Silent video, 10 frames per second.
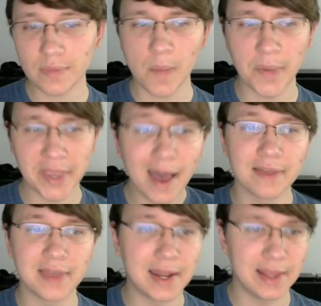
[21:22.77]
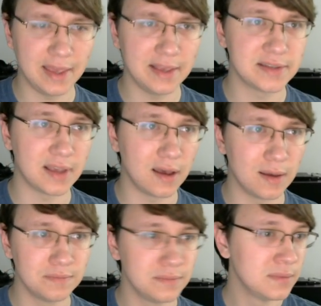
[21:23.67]
But yeah, that is
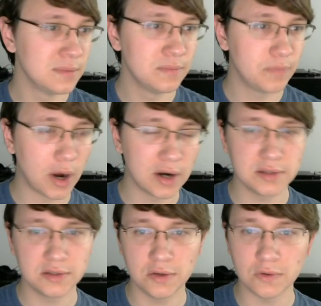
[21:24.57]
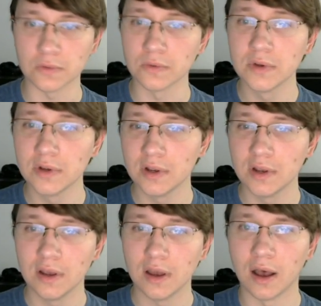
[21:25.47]
part 2.
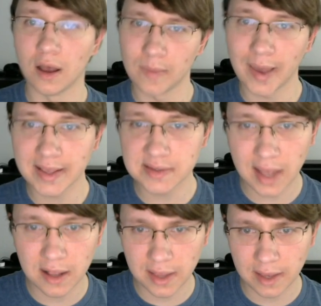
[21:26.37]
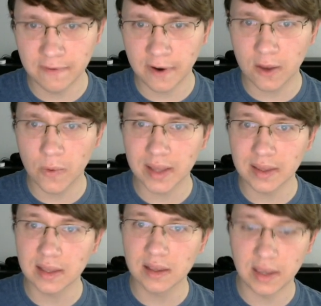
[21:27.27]
I guess I'll like very
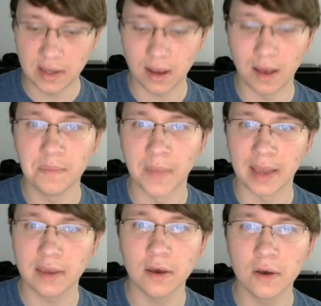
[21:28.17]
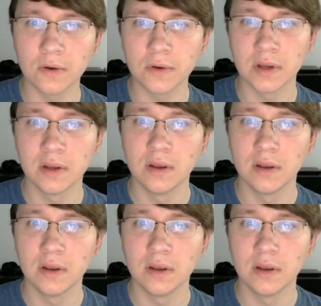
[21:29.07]
quickly clean up my code.